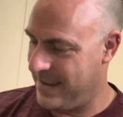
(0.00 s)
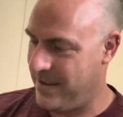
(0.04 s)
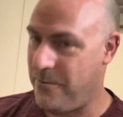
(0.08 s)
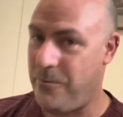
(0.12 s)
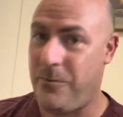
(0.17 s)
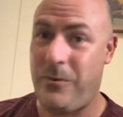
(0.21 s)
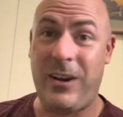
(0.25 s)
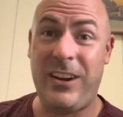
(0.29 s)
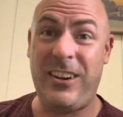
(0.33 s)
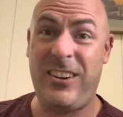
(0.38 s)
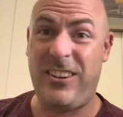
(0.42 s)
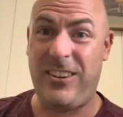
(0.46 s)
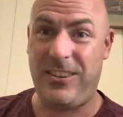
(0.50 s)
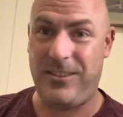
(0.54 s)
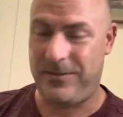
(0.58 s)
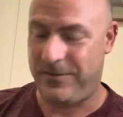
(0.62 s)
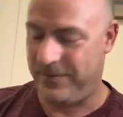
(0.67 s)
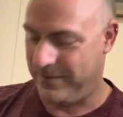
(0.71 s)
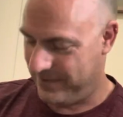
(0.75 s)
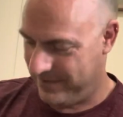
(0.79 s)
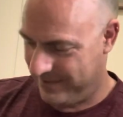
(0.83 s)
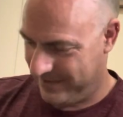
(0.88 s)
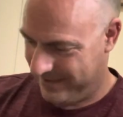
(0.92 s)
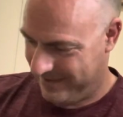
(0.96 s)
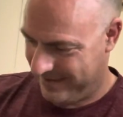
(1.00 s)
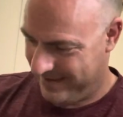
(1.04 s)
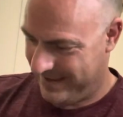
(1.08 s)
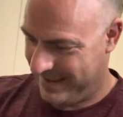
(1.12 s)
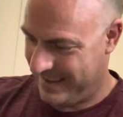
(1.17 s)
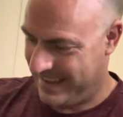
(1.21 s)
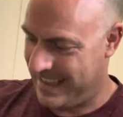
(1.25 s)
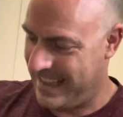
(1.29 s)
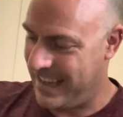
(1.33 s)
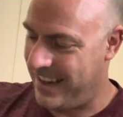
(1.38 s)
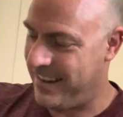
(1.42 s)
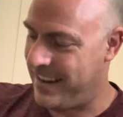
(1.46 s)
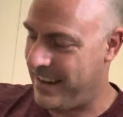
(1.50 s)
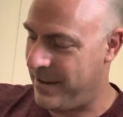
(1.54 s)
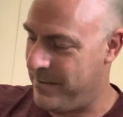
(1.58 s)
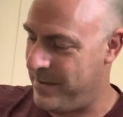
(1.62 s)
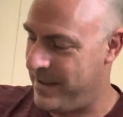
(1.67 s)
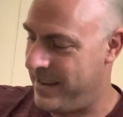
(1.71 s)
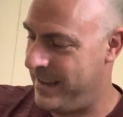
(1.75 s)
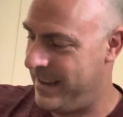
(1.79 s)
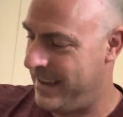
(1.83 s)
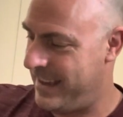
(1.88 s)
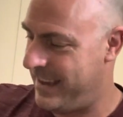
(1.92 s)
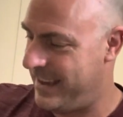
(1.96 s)
Why not? That'll get me
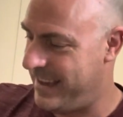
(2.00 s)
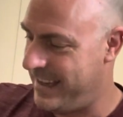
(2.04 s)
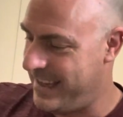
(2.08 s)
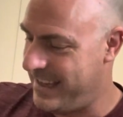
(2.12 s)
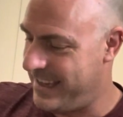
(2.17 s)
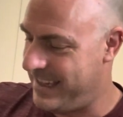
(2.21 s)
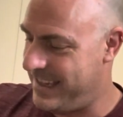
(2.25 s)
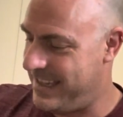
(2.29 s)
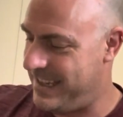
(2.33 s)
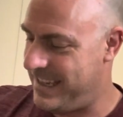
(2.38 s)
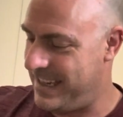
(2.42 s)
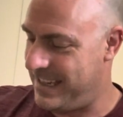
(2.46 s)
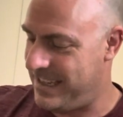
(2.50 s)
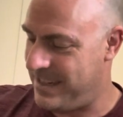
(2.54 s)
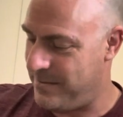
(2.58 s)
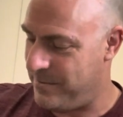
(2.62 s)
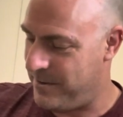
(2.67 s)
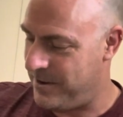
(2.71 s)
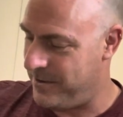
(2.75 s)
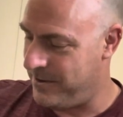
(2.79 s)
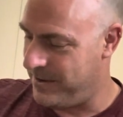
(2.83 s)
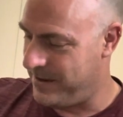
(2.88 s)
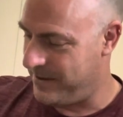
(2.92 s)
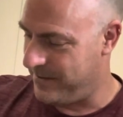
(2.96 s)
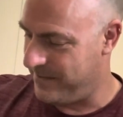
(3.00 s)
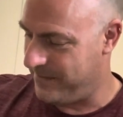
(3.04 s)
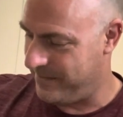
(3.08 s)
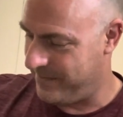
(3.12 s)
in the stitchy mood.